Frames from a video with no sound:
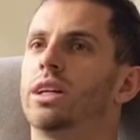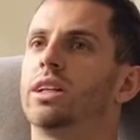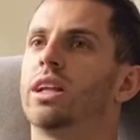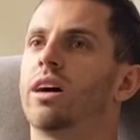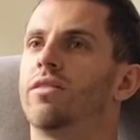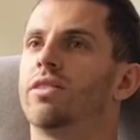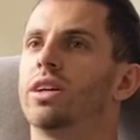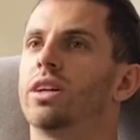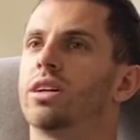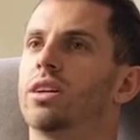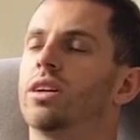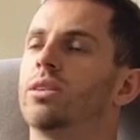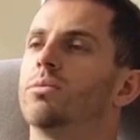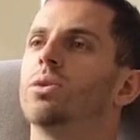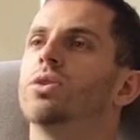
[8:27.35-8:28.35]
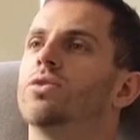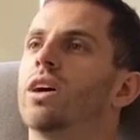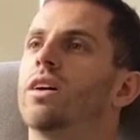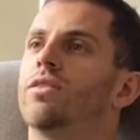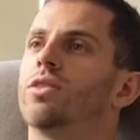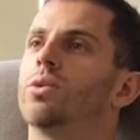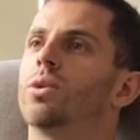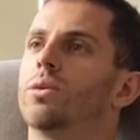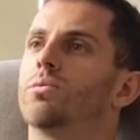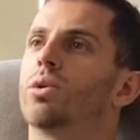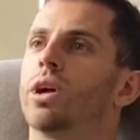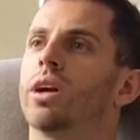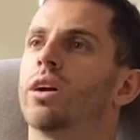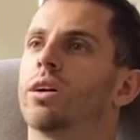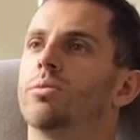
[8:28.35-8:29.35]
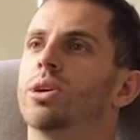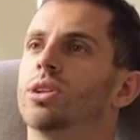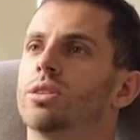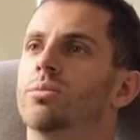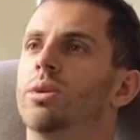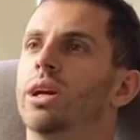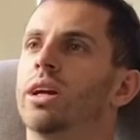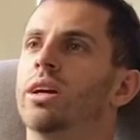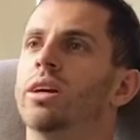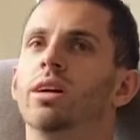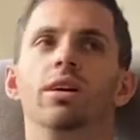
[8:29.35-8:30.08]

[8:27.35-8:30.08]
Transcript: take that vehicle and move that forward and bring in commercial money.